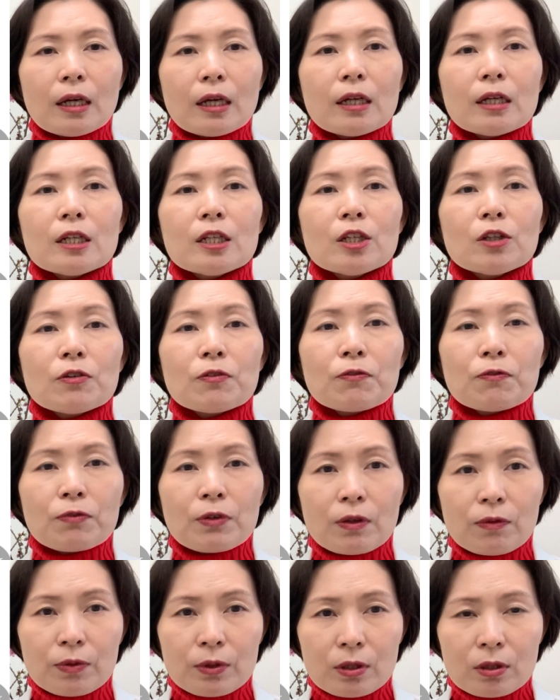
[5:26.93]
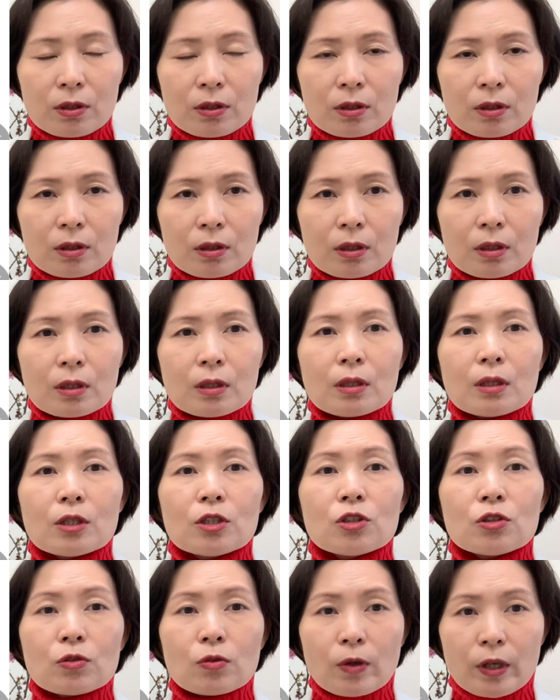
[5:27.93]
And the fifth,
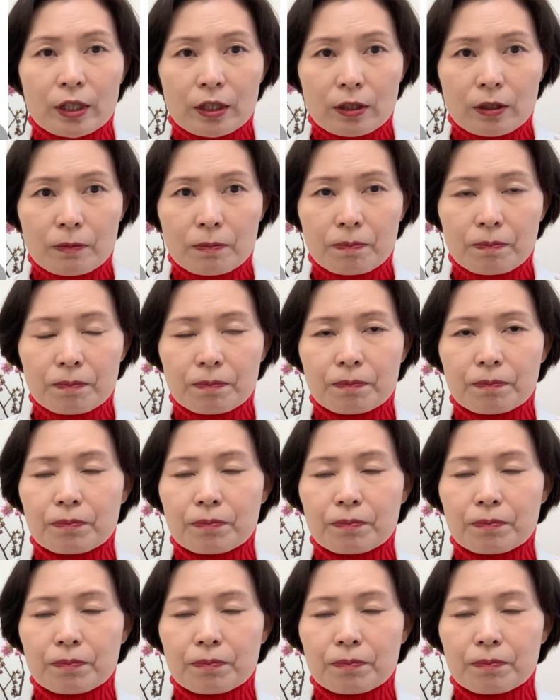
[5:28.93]
stress.